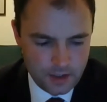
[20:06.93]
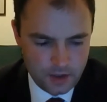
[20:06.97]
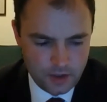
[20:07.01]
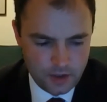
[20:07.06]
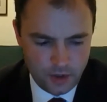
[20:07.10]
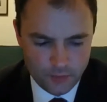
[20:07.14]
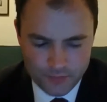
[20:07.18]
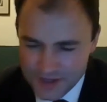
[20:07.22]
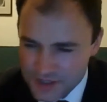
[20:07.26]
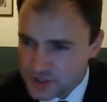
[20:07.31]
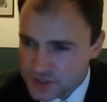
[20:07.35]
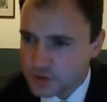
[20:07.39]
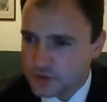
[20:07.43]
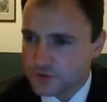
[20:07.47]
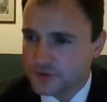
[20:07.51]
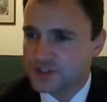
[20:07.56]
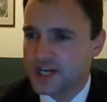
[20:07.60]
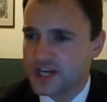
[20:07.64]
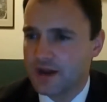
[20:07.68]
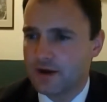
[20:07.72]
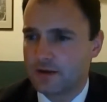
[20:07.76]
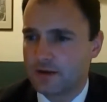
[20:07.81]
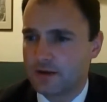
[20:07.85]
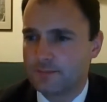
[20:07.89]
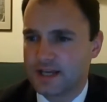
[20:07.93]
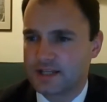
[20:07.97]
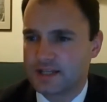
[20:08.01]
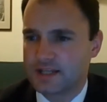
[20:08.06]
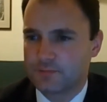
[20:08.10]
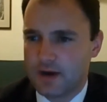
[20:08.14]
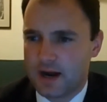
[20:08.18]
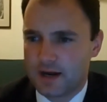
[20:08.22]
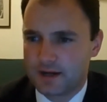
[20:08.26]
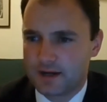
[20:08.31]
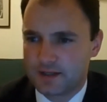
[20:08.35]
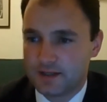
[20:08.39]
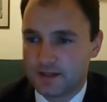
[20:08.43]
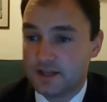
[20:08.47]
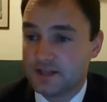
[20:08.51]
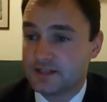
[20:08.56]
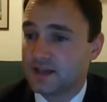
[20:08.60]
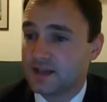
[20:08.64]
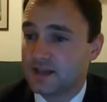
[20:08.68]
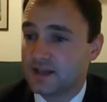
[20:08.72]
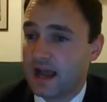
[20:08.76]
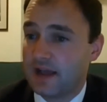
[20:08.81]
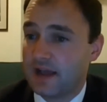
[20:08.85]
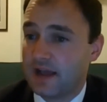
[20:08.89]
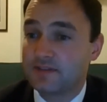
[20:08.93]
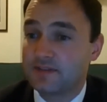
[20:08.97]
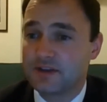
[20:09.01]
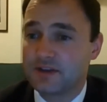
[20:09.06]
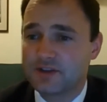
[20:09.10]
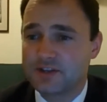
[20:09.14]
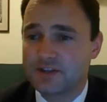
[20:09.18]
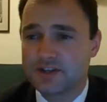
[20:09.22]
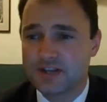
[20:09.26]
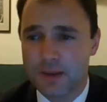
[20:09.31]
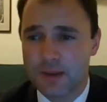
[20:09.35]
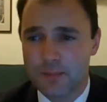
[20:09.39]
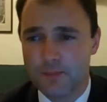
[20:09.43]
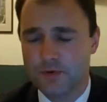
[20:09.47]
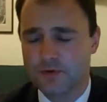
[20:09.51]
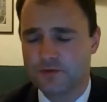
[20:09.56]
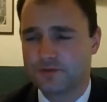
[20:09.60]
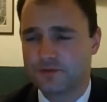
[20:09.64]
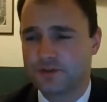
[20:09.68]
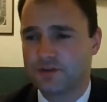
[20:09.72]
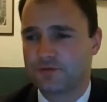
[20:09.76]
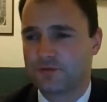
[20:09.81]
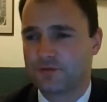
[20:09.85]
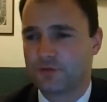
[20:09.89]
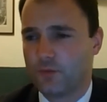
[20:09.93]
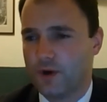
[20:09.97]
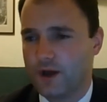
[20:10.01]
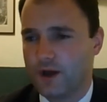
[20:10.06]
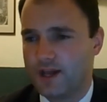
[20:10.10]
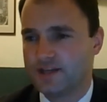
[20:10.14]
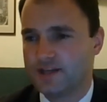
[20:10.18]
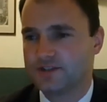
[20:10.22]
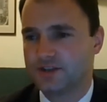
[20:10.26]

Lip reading: On the issue of sharing best practice, I think there's a number of different ways